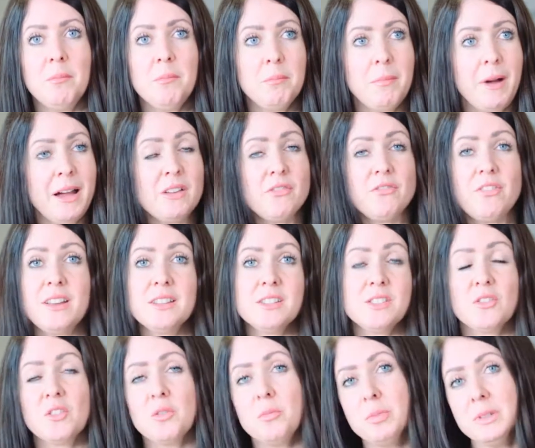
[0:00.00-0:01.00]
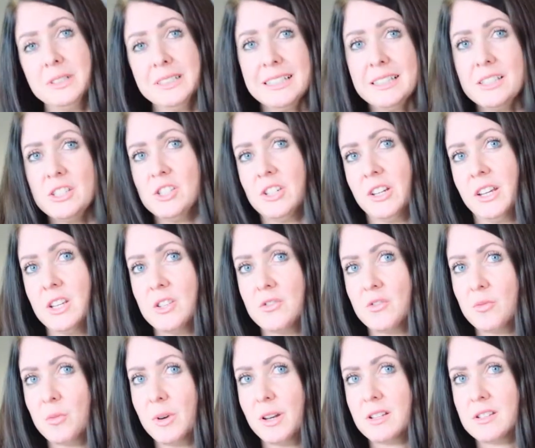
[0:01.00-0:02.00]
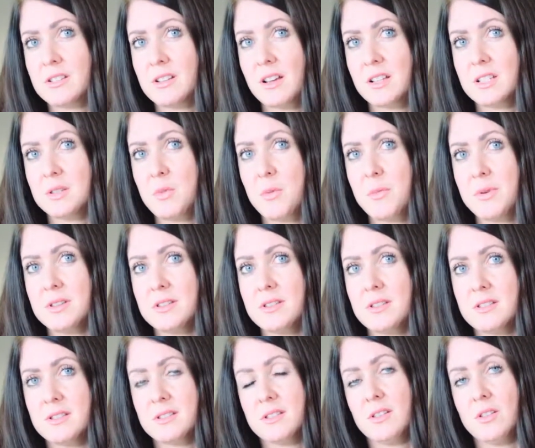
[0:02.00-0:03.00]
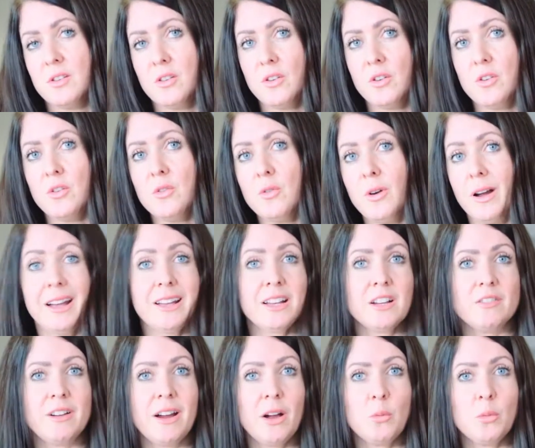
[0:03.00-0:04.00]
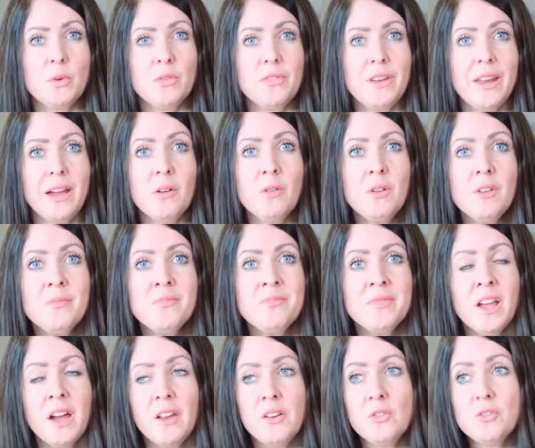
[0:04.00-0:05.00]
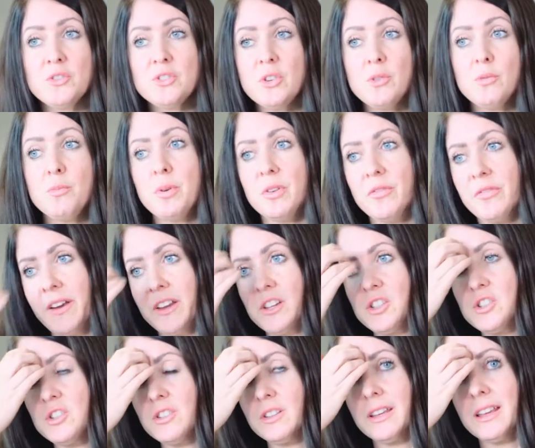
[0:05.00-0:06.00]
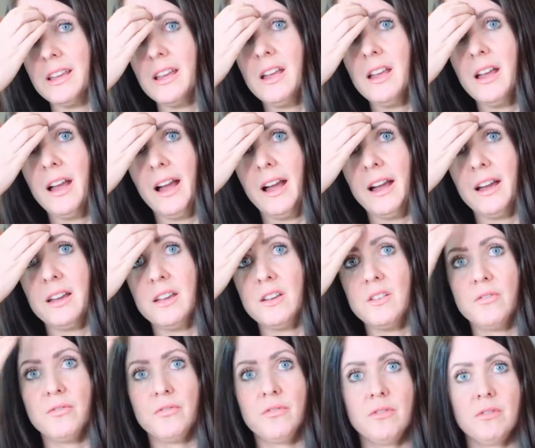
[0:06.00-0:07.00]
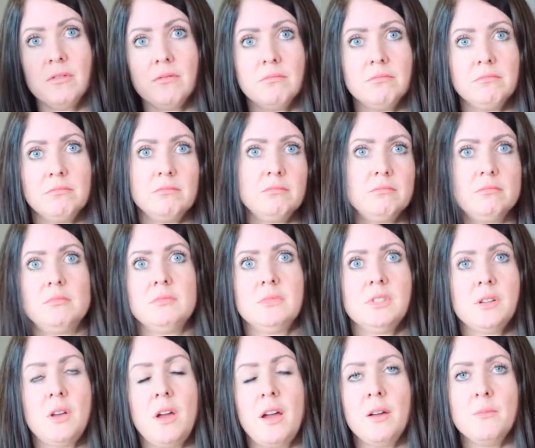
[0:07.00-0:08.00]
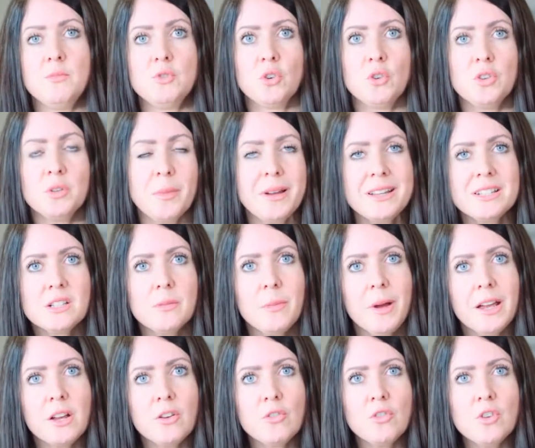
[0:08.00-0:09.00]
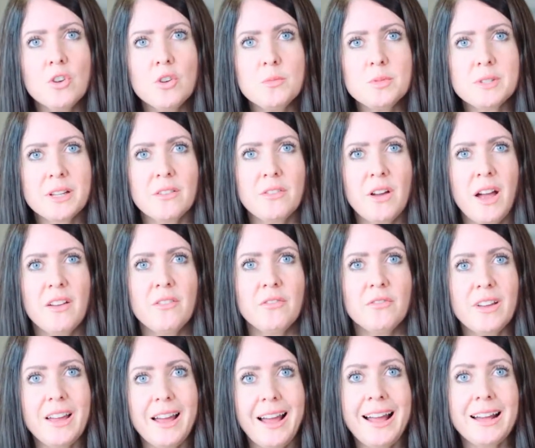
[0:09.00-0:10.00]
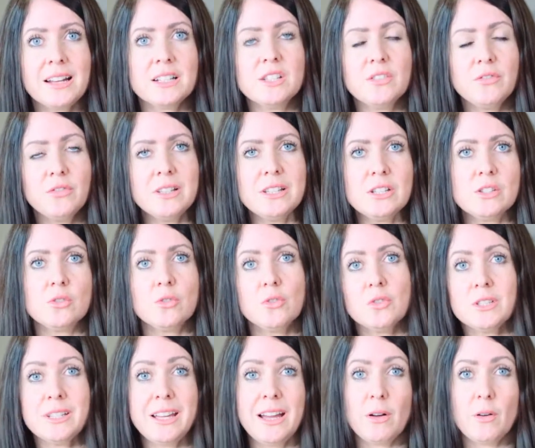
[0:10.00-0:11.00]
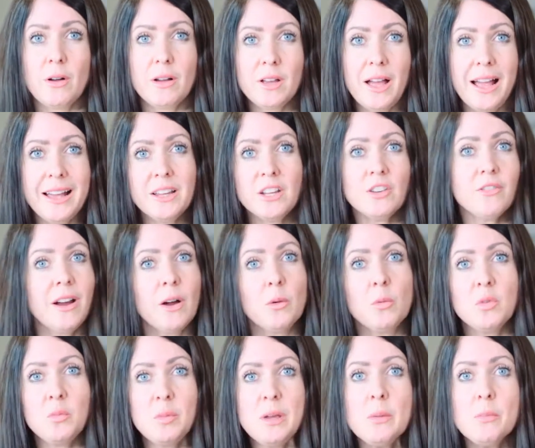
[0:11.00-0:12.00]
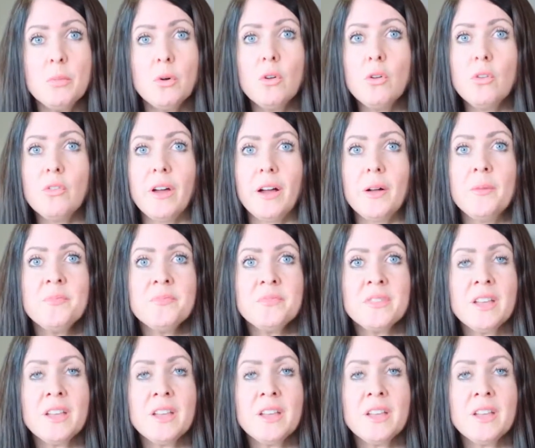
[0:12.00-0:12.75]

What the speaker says: My friends have completely changed from when I started my business to who I hang around with now. And also professionally, I've joined mastermind groups. I've actively sought out hanging around with people that